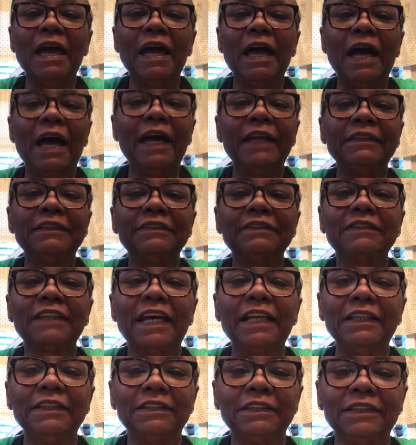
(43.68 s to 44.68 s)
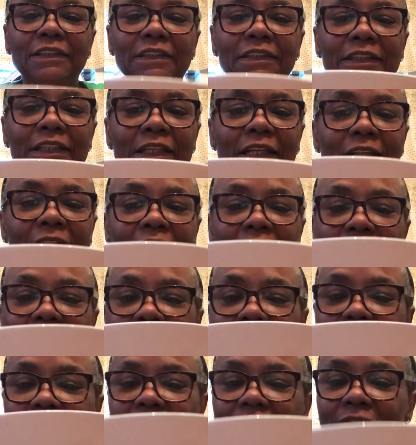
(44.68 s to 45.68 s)
I decided to cook it at the
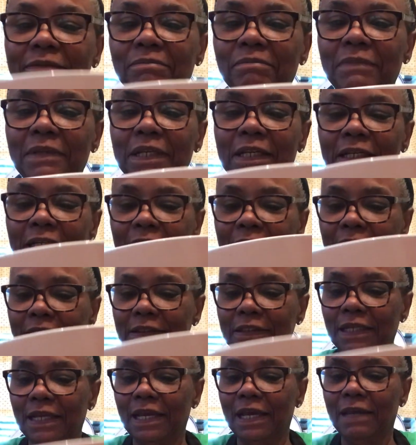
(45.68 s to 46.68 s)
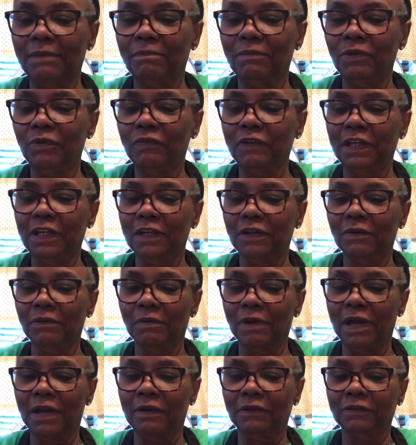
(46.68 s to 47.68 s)
last minute. I'm moving it
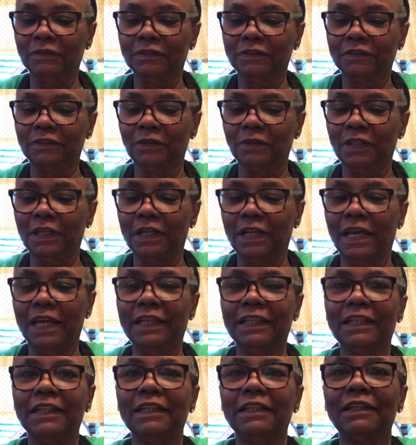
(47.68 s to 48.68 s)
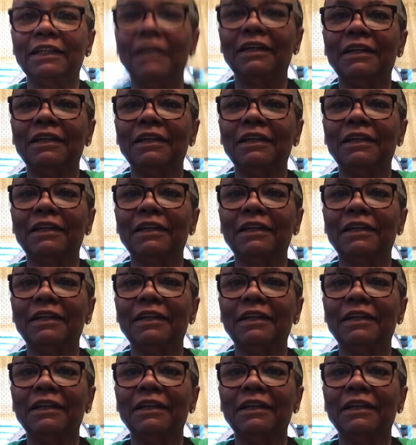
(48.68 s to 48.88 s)
around so that I can